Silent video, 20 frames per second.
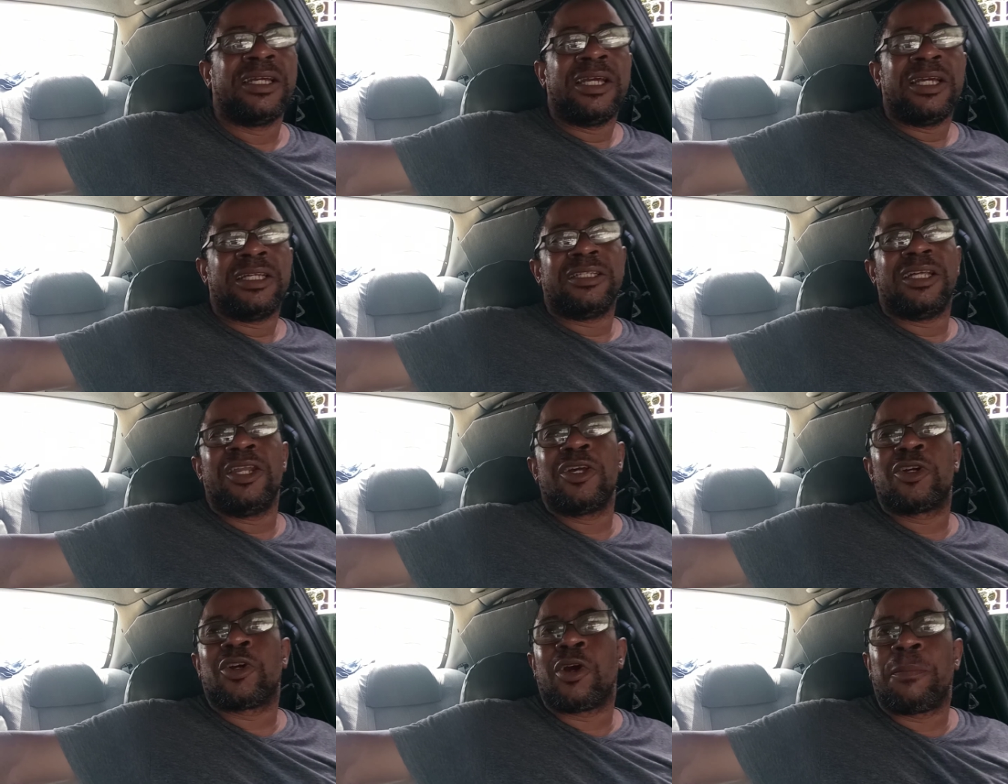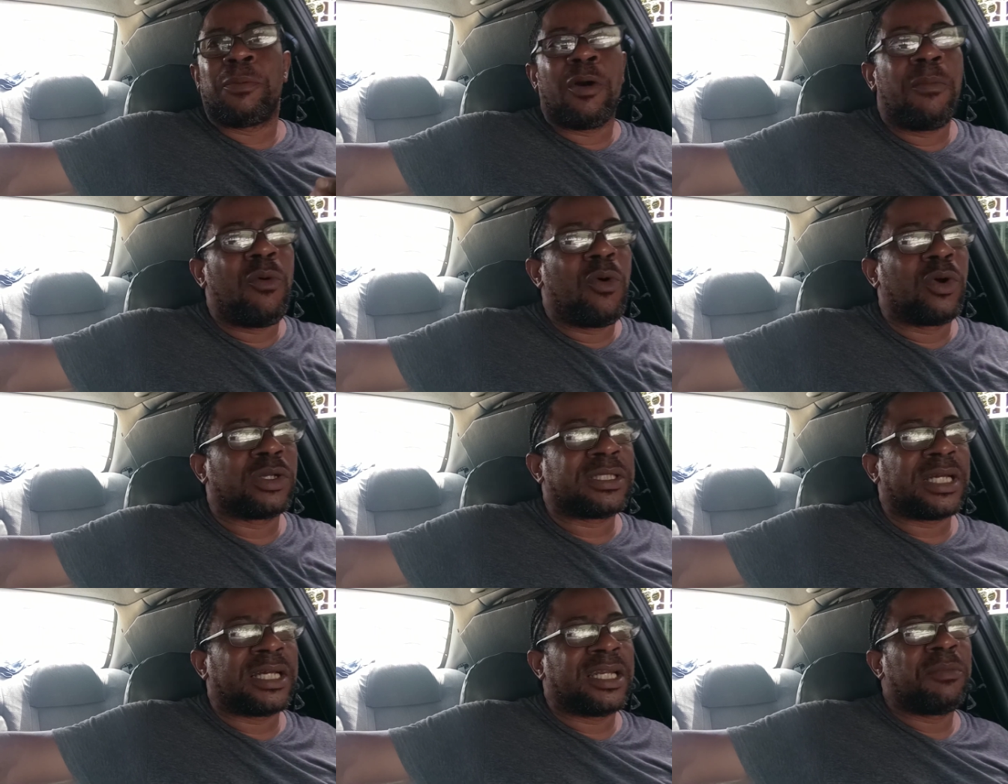The little
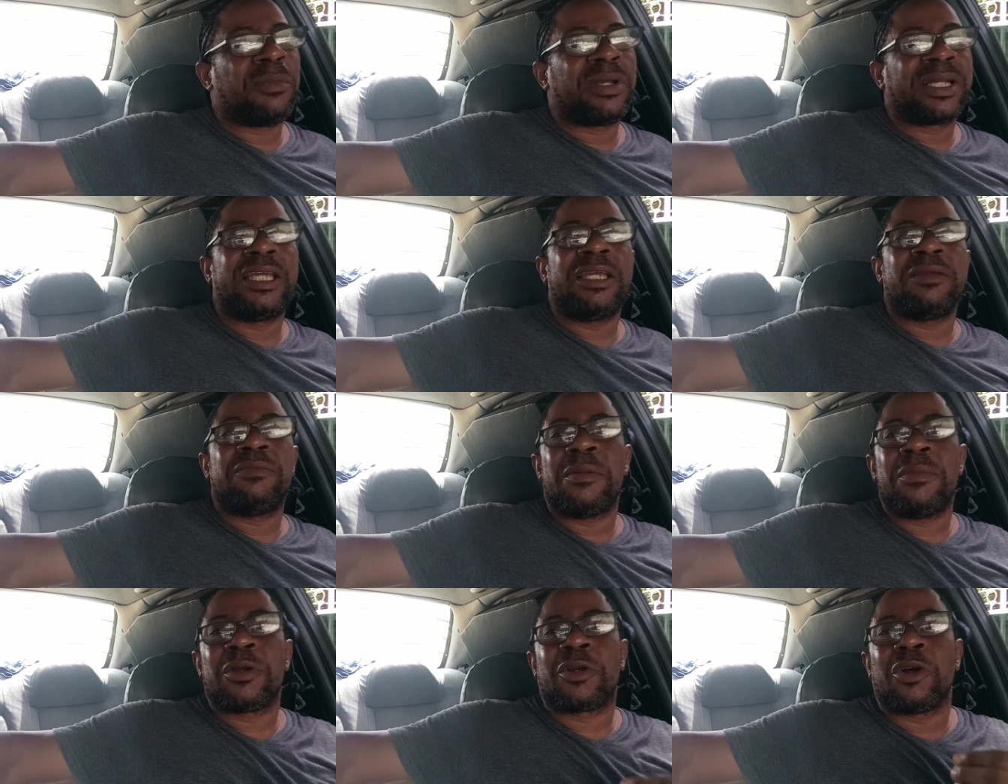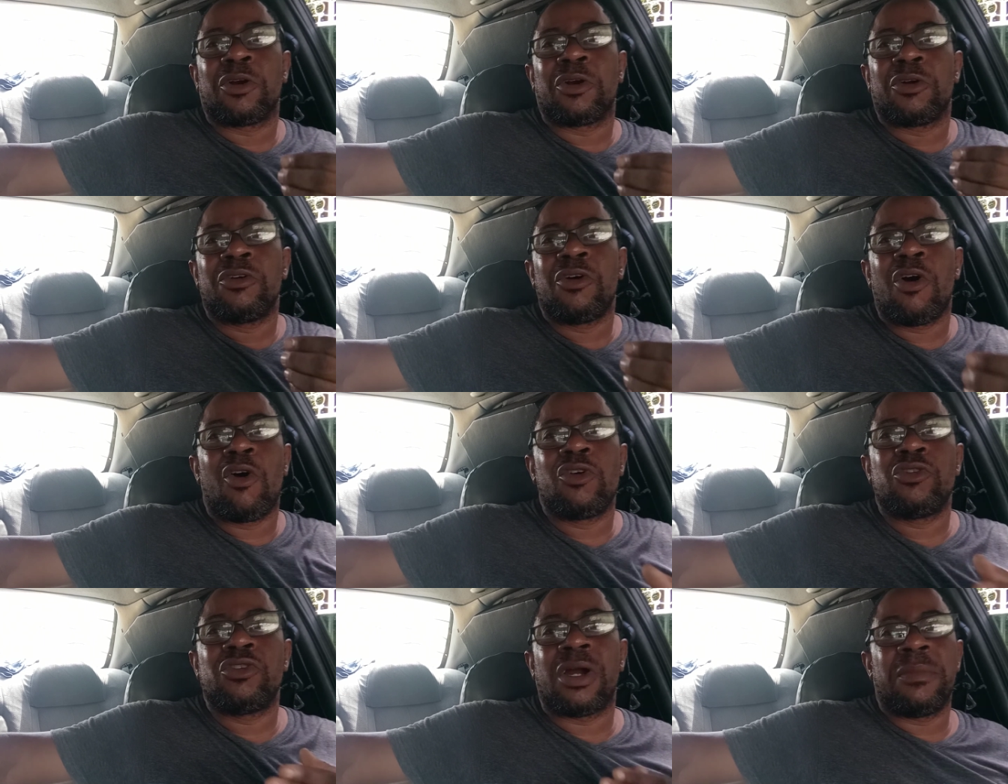promoter them keep them little
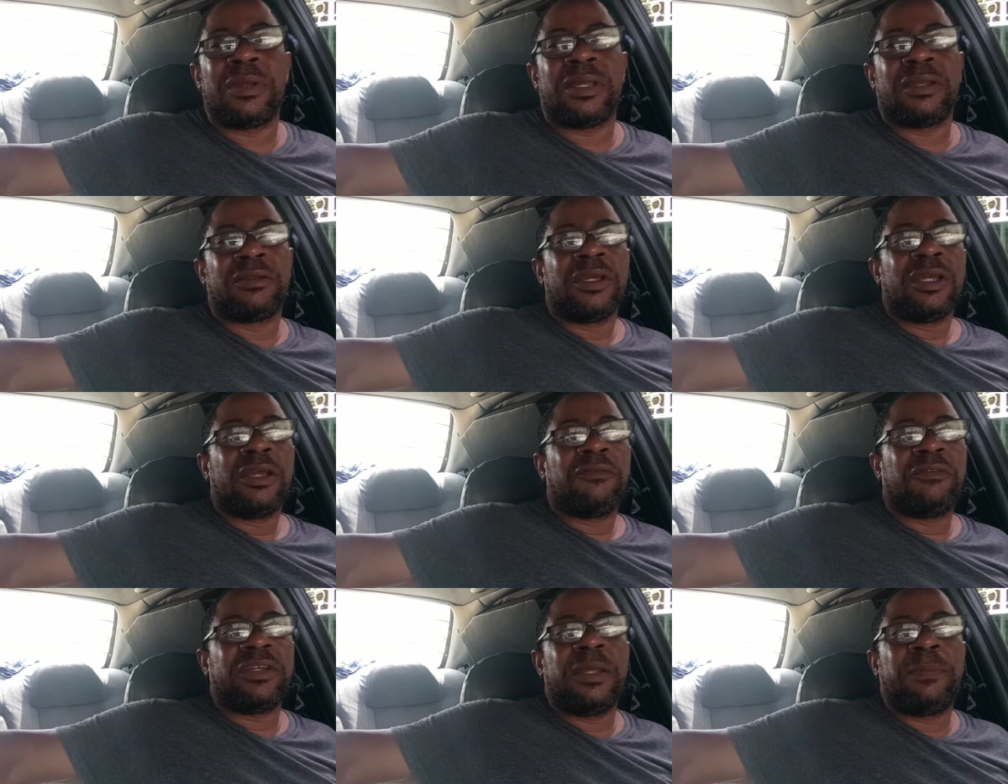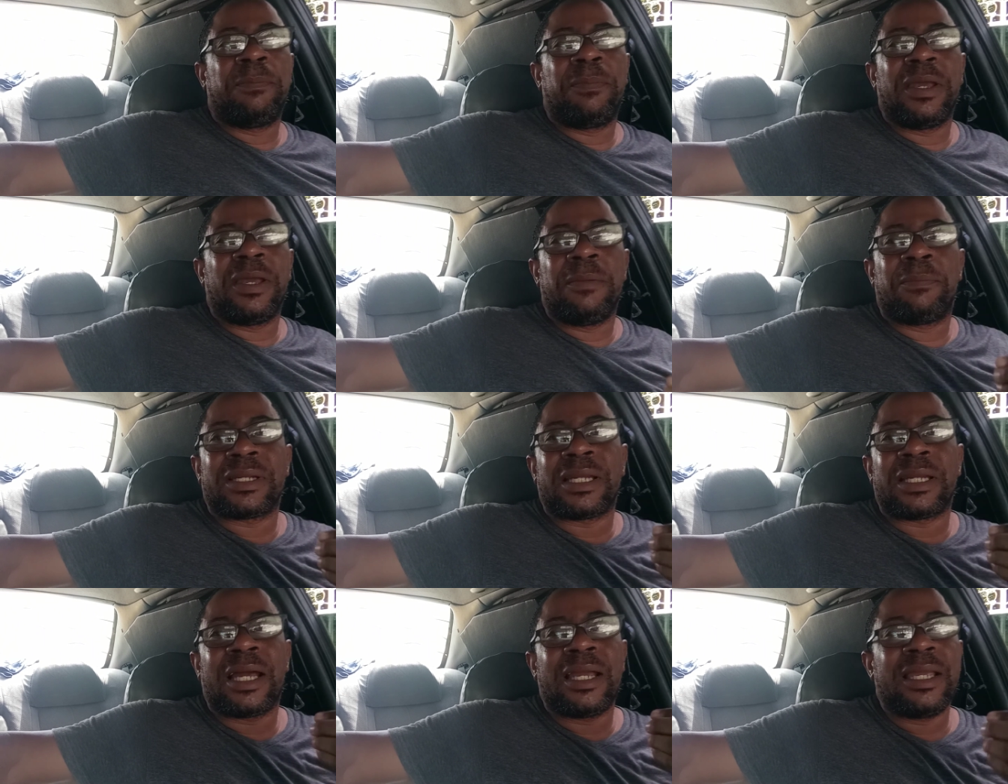round robin for depend
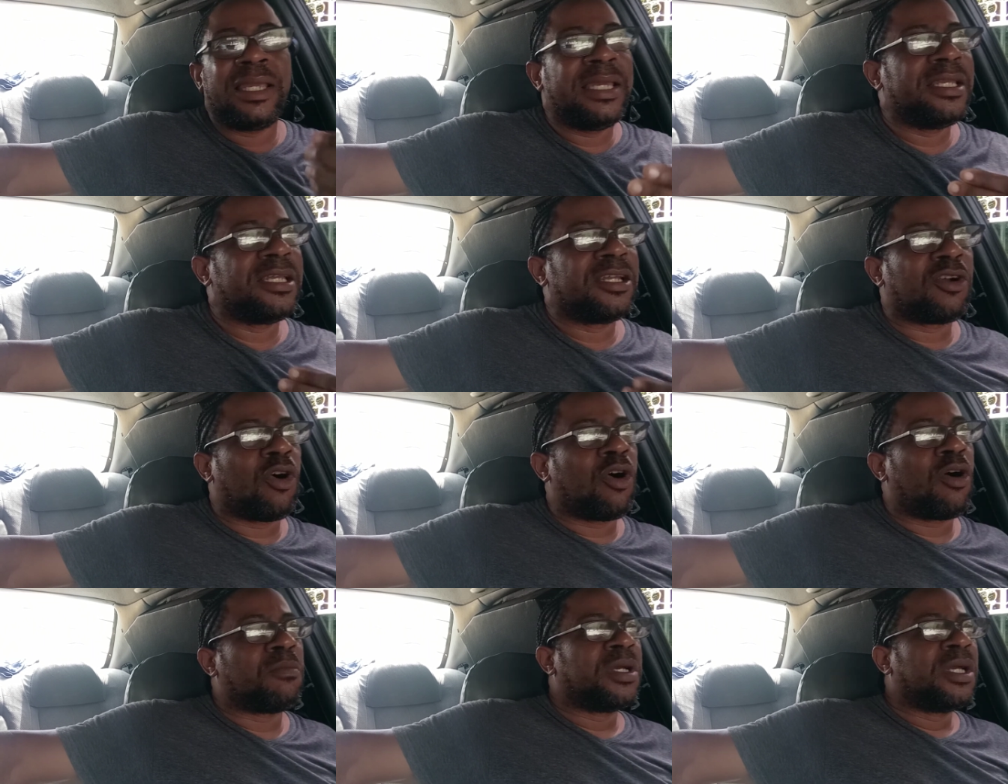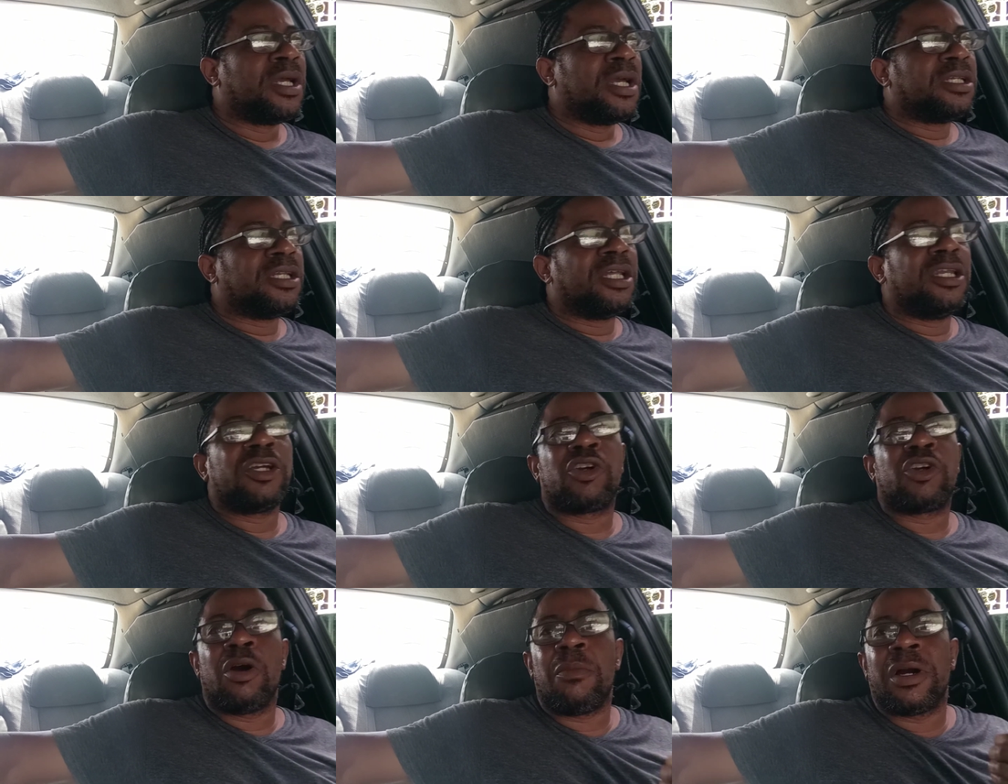upon an income. The
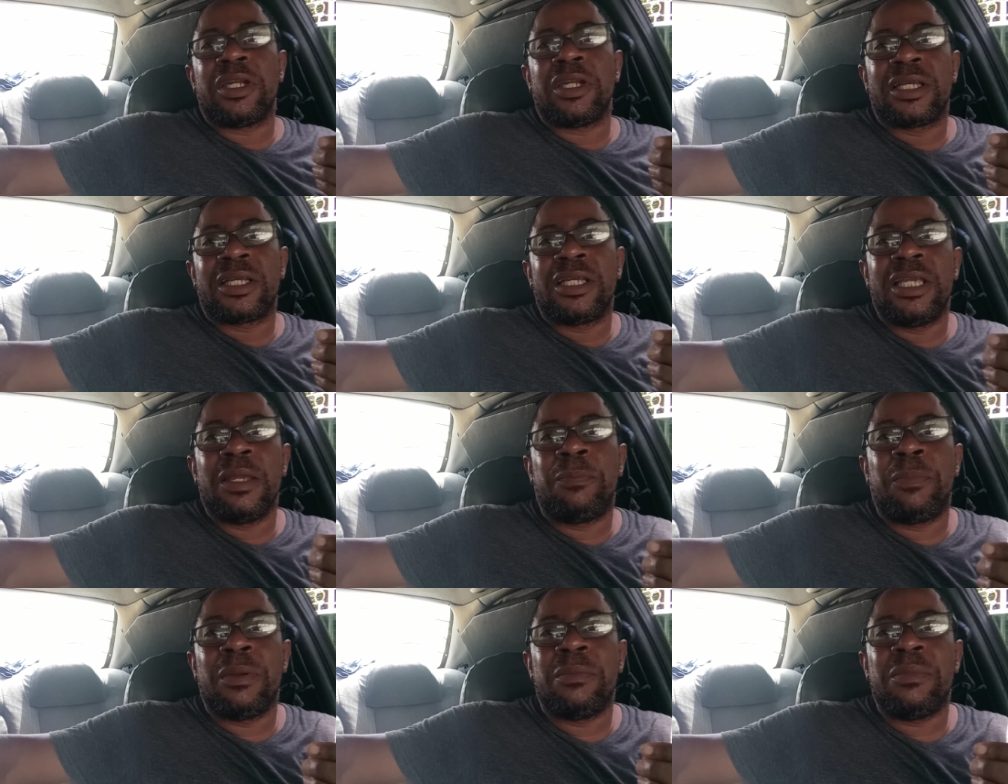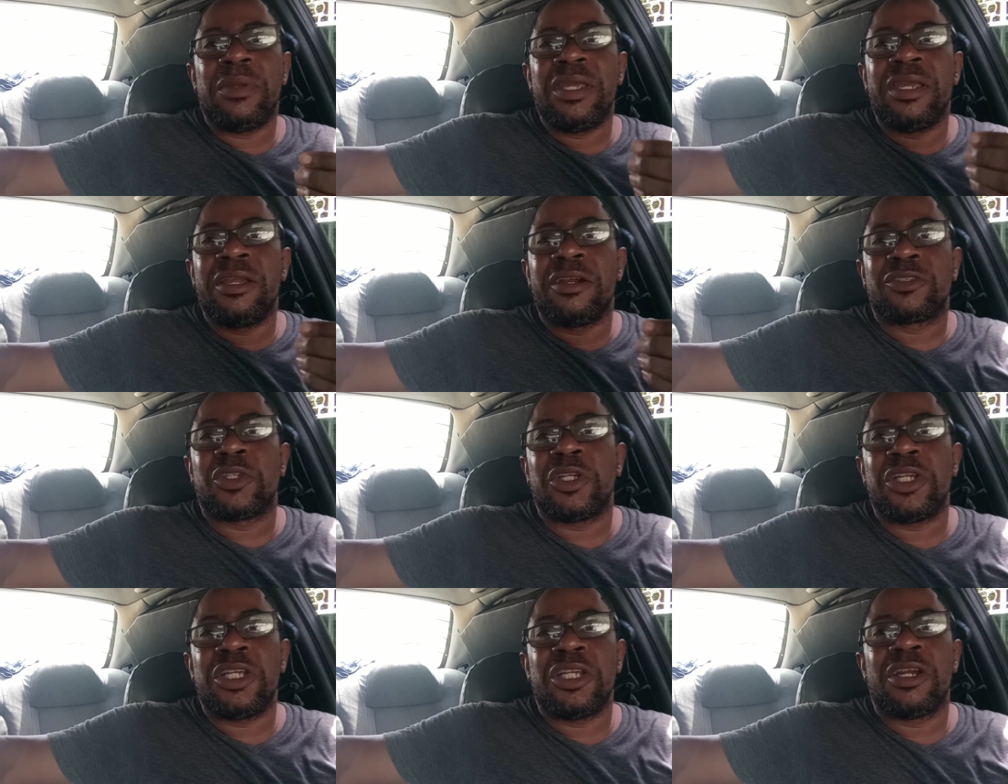little man keep him ear
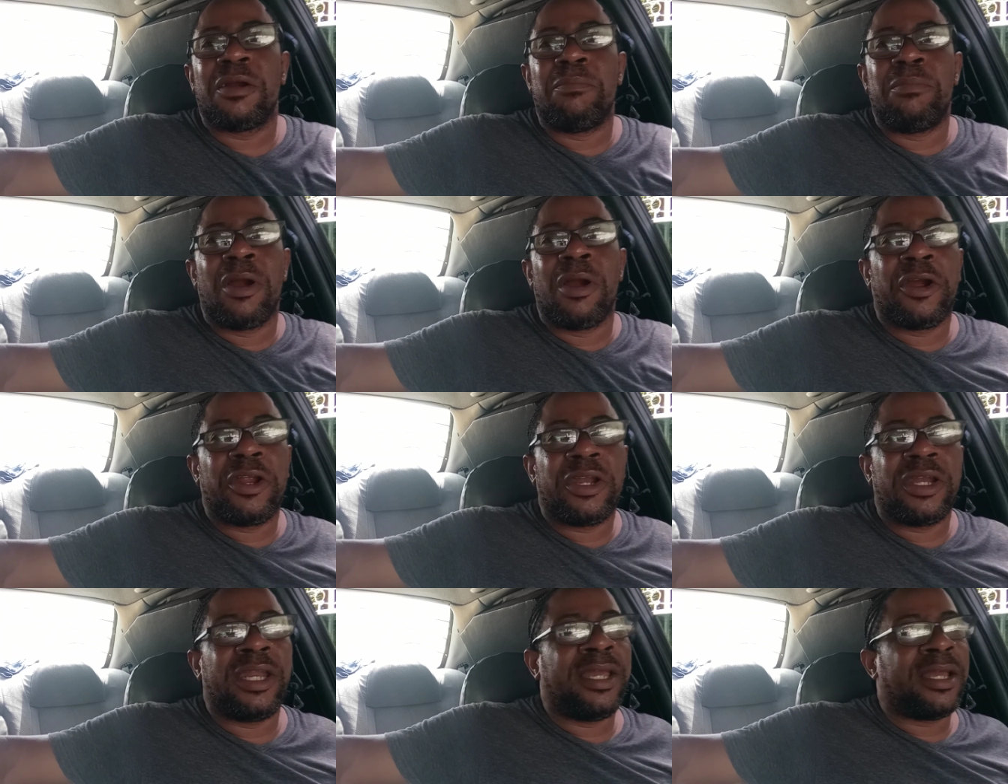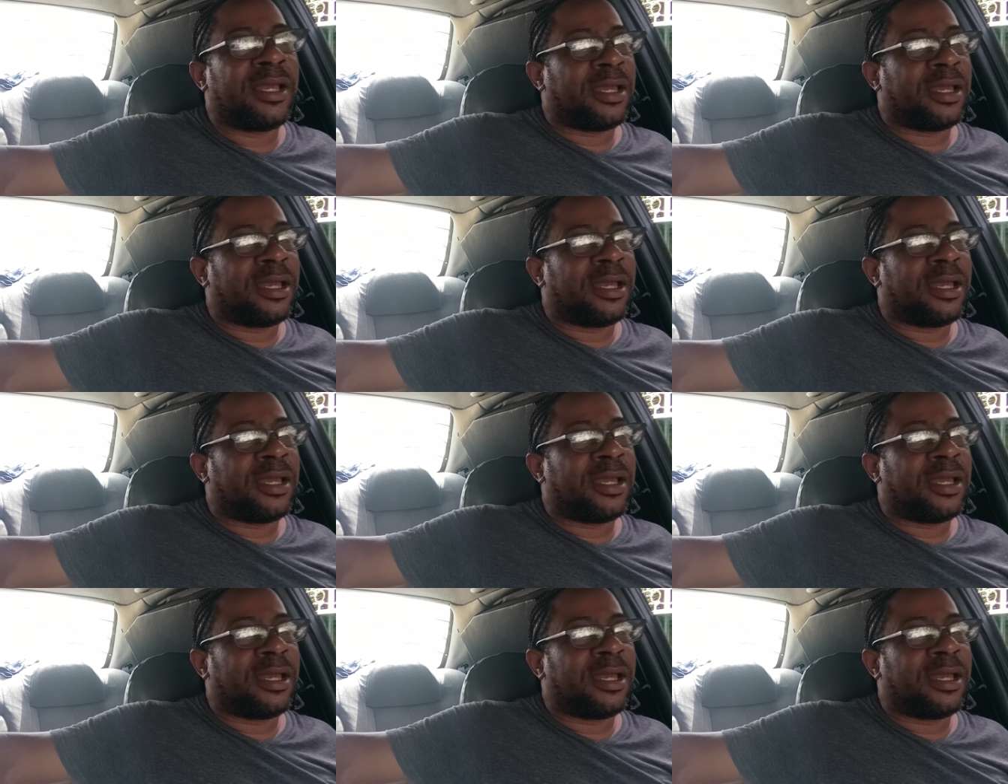to ear birthday